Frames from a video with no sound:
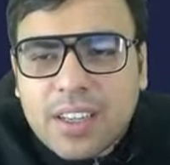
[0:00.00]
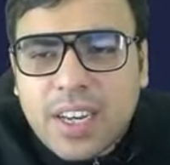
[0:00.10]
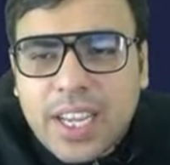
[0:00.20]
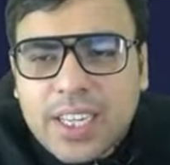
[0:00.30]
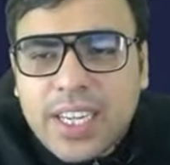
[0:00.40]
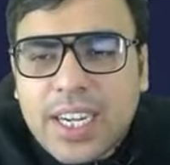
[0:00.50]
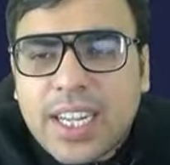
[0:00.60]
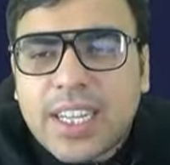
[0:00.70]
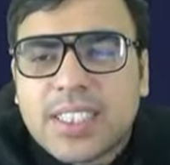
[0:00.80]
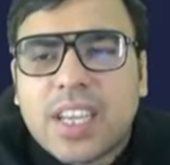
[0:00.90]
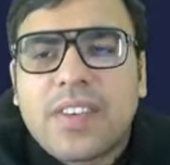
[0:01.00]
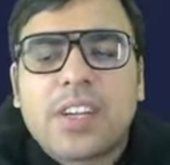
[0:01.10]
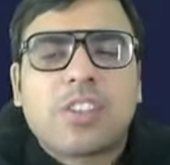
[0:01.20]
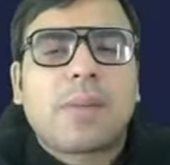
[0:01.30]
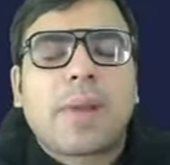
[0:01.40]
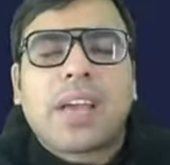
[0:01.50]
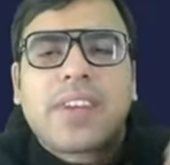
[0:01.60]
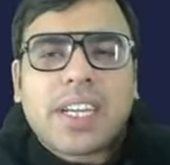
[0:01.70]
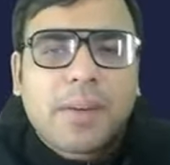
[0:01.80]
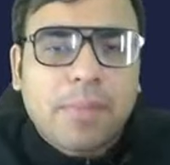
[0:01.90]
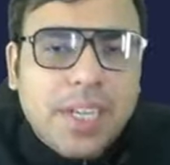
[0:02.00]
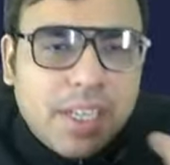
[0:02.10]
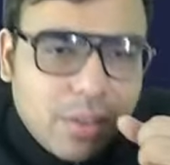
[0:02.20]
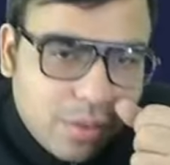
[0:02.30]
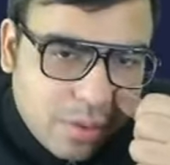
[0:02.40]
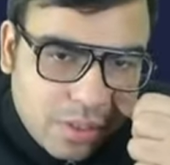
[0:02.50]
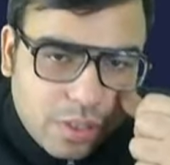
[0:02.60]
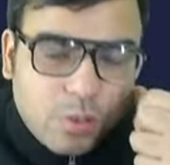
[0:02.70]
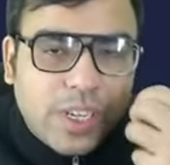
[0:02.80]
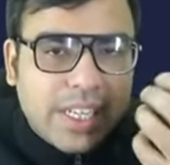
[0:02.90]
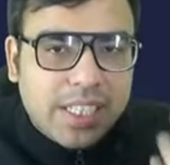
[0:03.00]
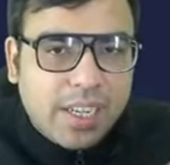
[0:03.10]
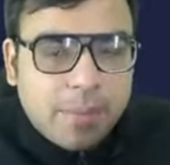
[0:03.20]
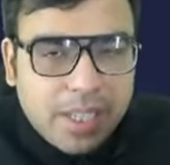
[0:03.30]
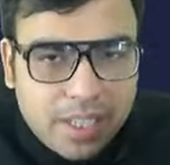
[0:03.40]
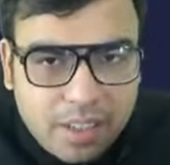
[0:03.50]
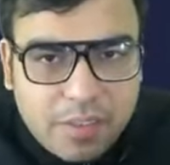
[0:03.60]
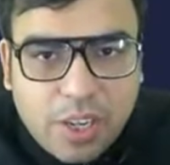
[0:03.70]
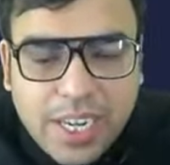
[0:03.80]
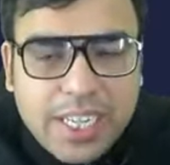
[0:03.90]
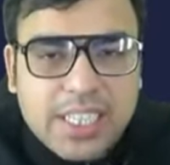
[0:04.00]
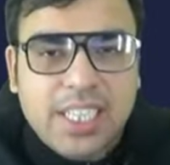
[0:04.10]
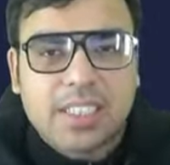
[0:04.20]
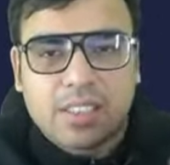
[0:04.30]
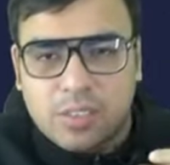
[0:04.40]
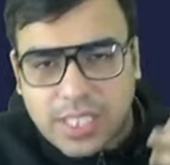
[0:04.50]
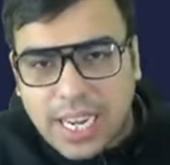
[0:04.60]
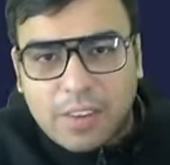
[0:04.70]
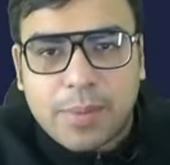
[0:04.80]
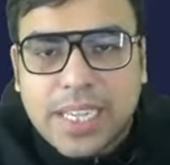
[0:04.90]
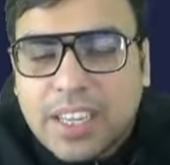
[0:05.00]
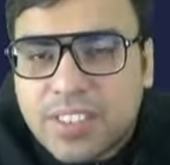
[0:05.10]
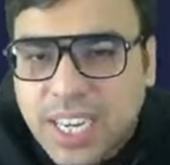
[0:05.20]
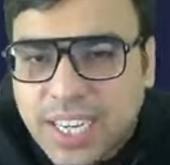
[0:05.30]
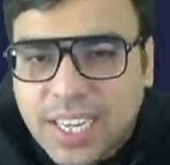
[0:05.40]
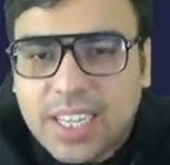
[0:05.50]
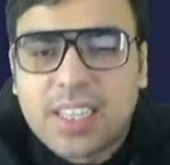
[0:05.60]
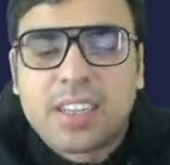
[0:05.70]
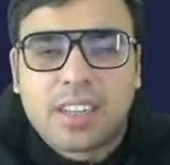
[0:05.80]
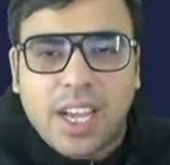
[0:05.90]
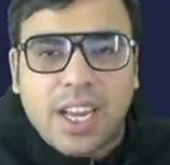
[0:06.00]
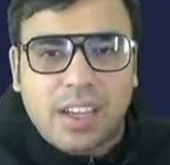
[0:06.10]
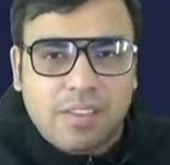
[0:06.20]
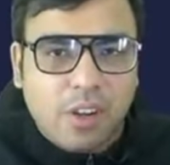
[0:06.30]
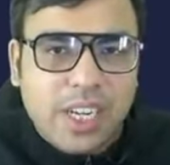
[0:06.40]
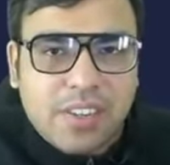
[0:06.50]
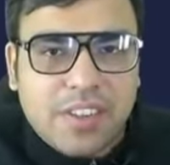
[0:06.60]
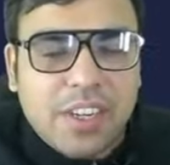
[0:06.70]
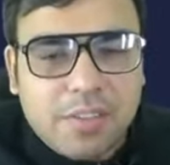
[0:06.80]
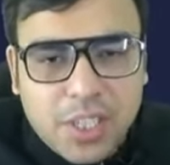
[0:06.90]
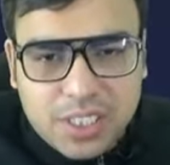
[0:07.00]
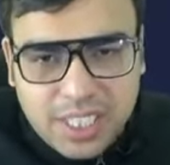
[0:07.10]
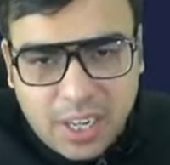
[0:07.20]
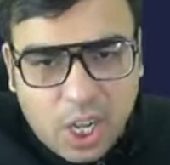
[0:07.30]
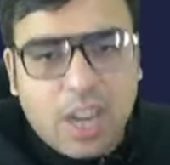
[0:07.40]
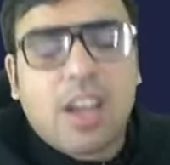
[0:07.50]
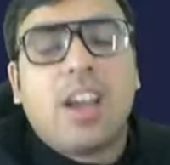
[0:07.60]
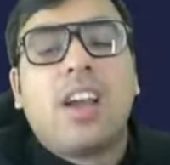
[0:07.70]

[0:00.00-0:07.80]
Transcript: Like tender is given to the private company to do anything, I mean for anything. So the government gives tender, hai na, for different works and all.